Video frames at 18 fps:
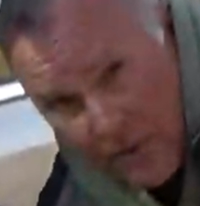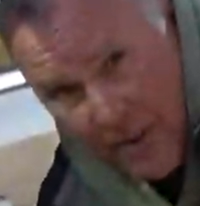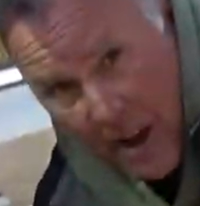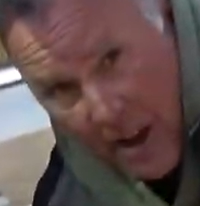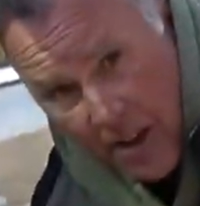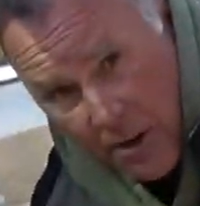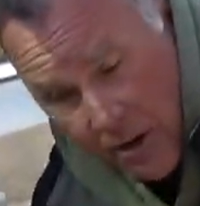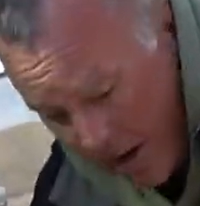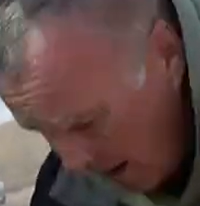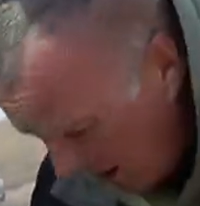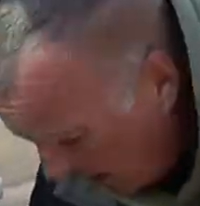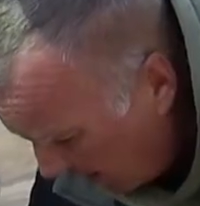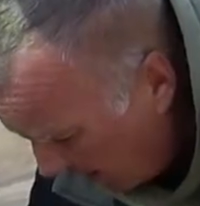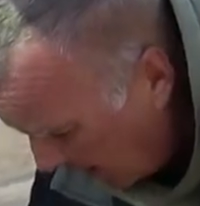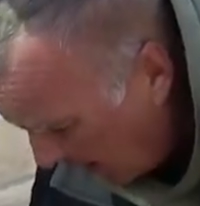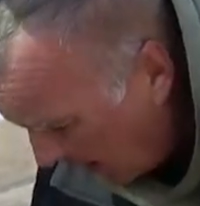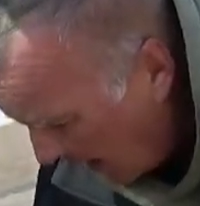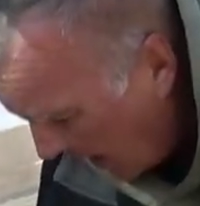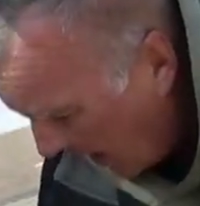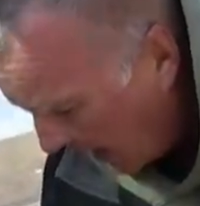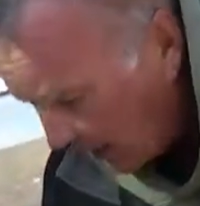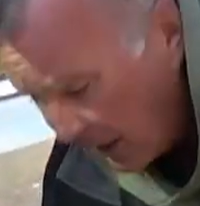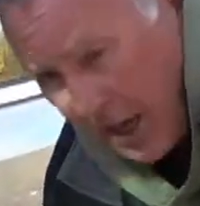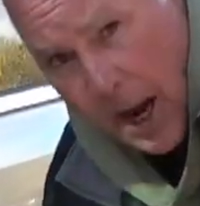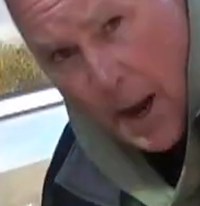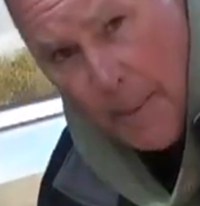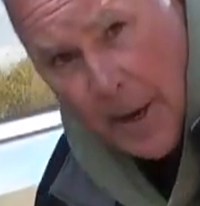value area and
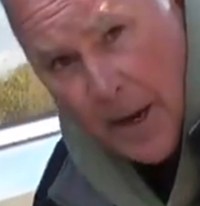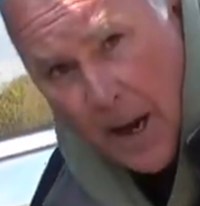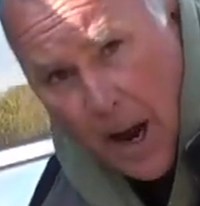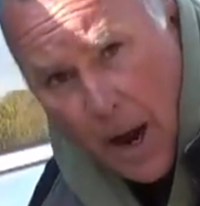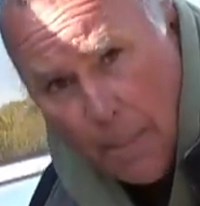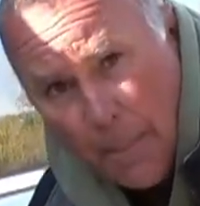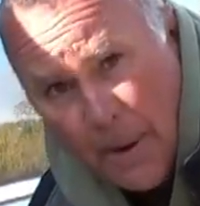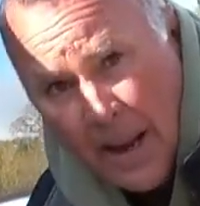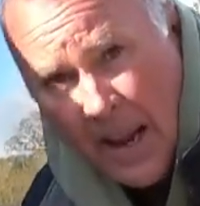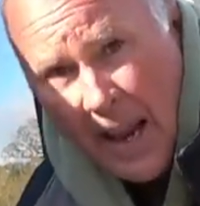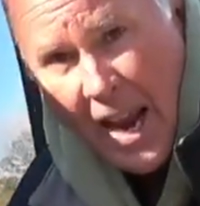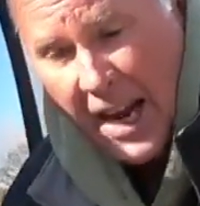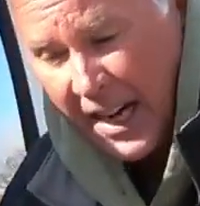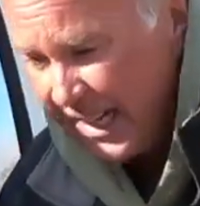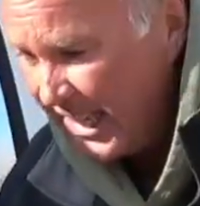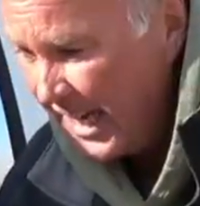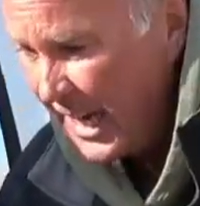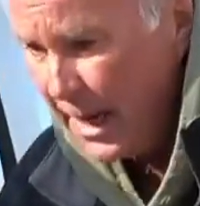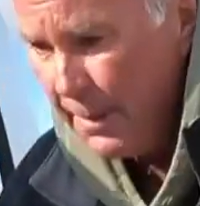coming up, and get